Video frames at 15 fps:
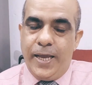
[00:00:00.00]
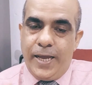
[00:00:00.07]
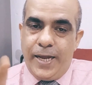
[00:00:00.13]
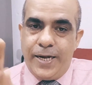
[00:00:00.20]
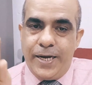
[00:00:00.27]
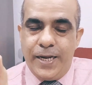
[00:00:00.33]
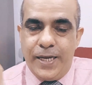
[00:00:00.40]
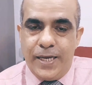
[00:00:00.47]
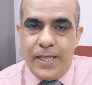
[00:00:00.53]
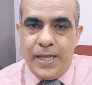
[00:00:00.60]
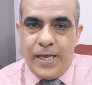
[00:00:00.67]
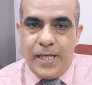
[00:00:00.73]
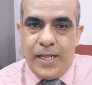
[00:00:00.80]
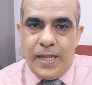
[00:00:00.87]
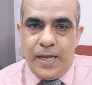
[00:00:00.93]
And
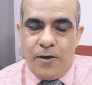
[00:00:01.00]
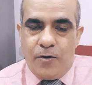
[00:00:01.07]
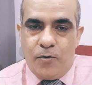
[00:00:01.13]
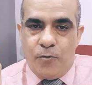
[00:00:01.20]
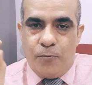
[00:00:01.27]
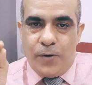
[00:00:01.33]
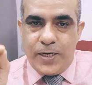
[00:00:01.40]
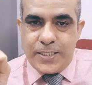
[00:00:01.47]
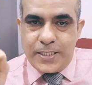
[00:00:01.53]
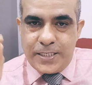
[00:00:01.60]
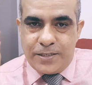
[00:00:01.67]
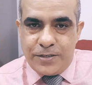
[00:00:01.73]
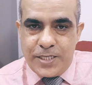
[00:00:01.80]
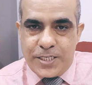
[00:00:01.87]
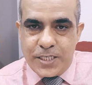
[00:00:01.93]
once
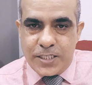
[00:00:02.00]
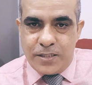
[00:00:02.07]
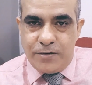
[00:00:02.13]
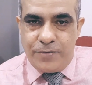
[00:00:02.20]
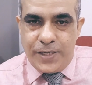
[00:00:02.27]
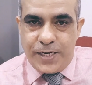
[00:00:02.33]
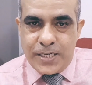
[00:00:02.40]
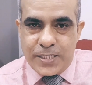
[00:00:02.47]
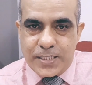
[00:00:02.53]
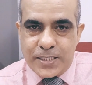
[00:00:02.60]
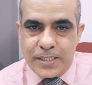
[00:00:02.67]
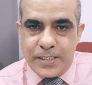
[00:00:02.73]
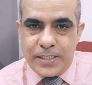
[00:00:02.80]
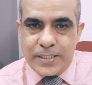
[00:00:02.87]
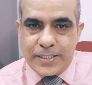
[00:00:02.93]
it reaches the
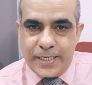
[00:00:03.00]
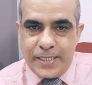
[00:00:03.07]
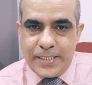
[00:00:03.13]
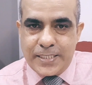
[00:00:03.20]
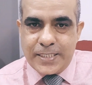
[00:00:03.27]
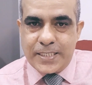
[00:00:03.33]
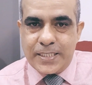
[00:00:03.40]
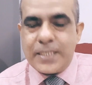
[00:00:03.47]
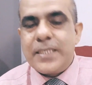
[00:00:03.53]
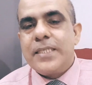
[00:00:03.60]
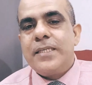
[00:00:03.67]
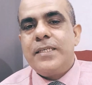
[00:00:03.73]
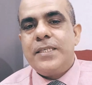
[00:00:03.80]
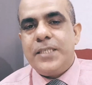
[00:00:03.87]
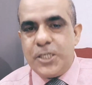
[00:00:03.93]
various cells,
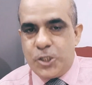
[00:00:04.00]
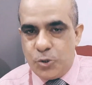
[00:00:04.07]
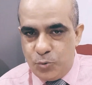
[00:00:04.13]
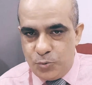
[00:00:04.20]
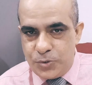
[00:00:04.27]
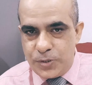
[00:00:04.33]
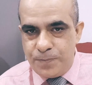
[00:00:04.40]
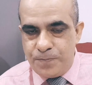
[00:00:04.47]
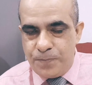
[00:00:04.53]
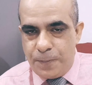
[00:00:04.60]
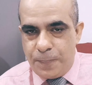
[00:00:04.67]
tissues,